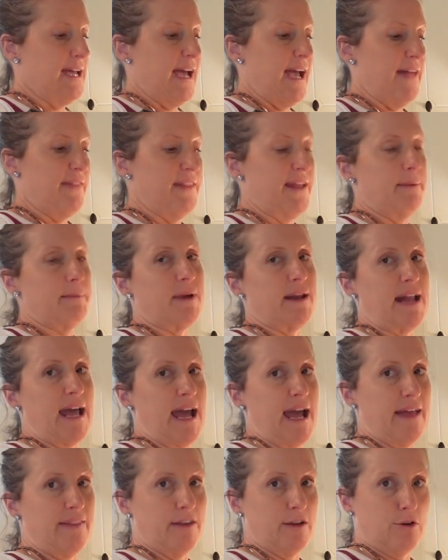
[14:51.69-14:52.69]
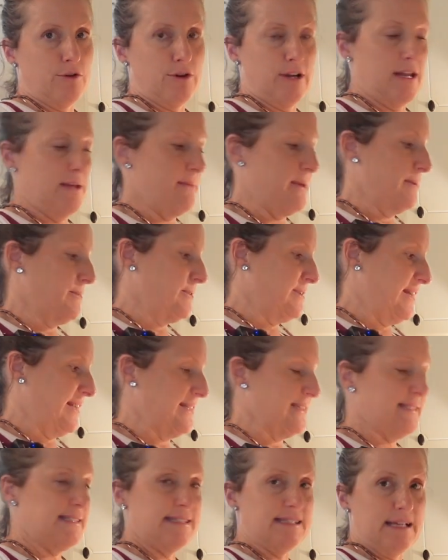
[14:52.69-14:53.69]
And then I'm going to add the cream, and I'm going to let
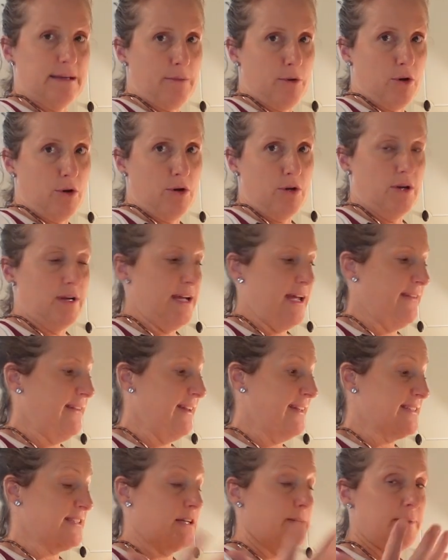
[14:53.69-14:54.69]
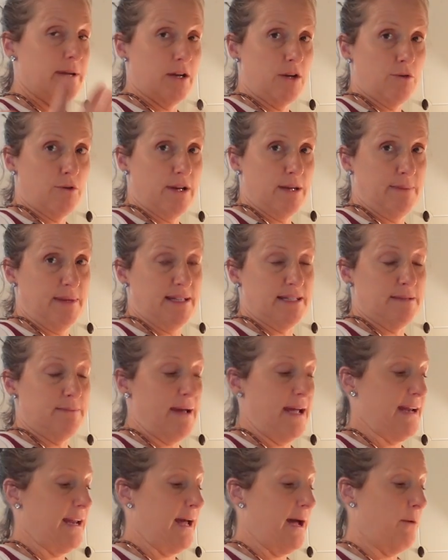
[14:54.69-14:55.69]
it simmer. And then it's going to be a creamy
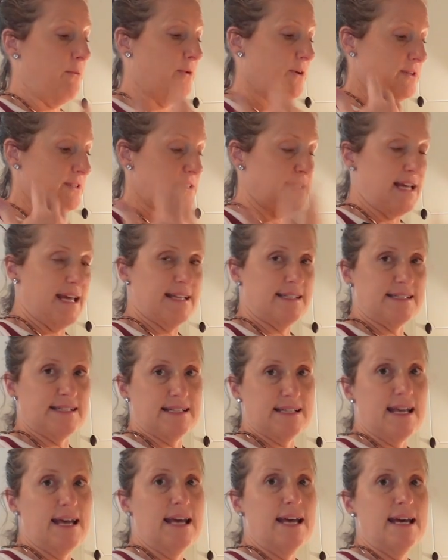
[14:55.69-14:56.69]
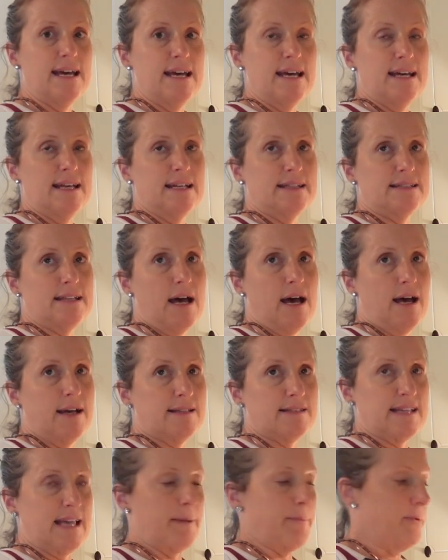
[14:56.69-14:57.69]
tomato. I will test it,
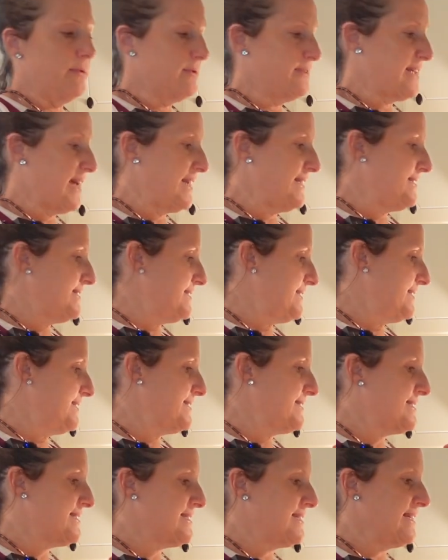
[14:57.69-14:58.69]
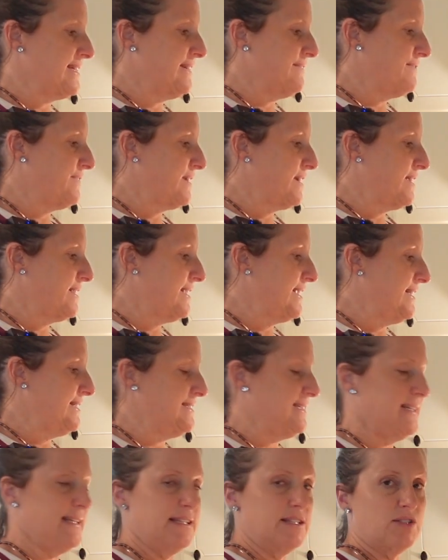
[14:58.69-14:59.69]
sample taste it, and see if it needs
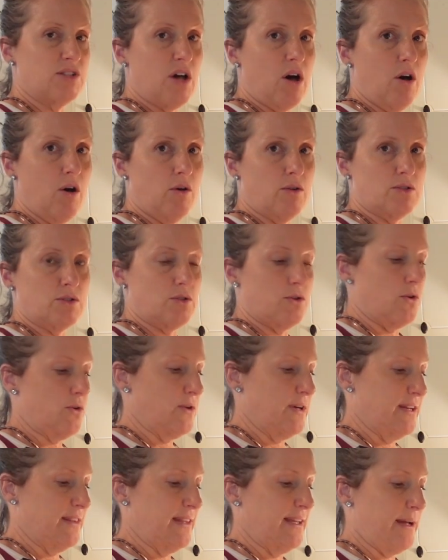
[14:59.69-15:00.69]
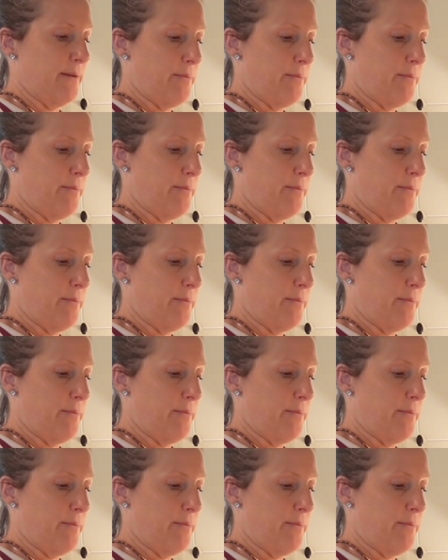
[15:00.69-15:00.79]
any salt or anything. I'll